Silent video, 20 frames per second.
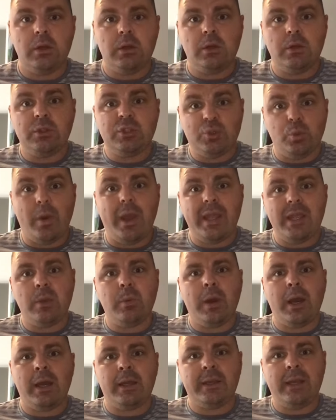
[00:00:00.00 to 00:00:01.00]
to where you
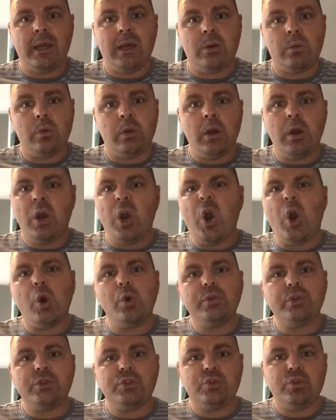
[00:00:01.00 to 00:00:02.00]
are now, all the
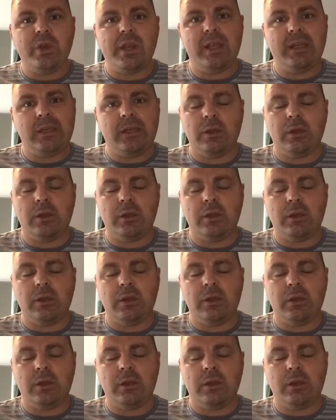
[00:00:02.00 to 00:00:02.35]
training,